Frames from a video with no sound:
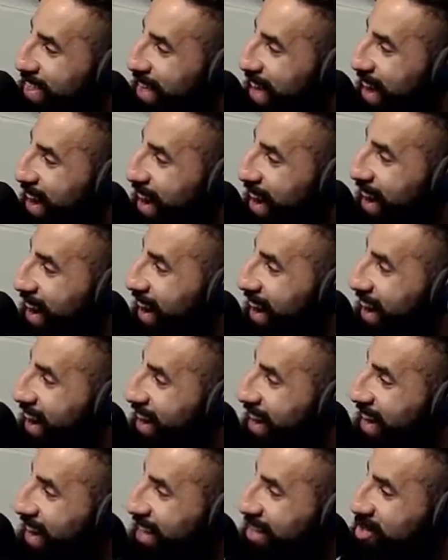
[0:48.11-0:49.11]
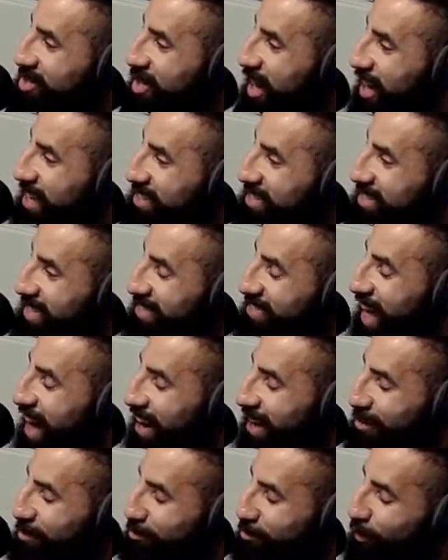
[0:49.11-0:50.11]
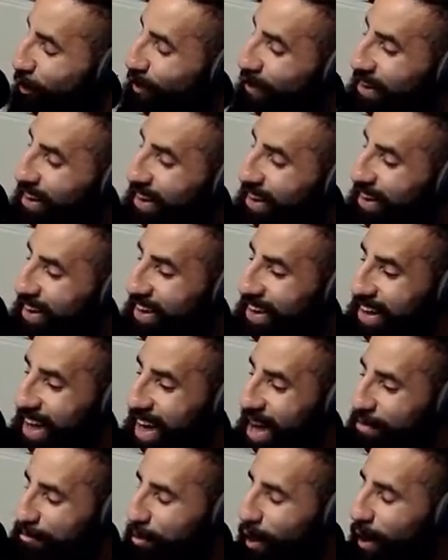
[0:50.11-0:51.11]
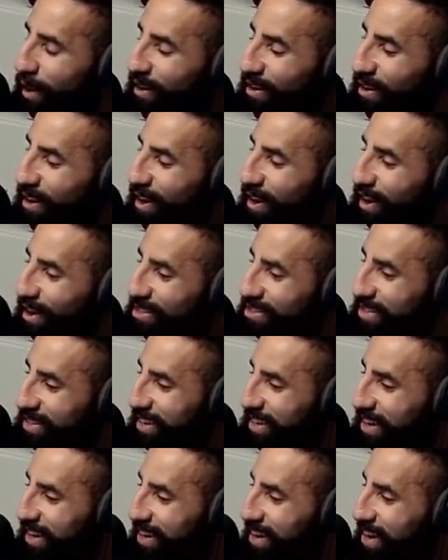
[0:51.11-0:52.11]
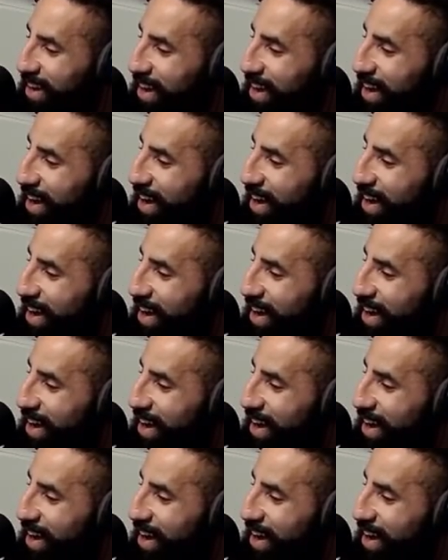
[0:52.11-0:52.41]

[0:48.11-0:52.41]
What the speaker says: that Jason LaCafora and Paul Kuharsky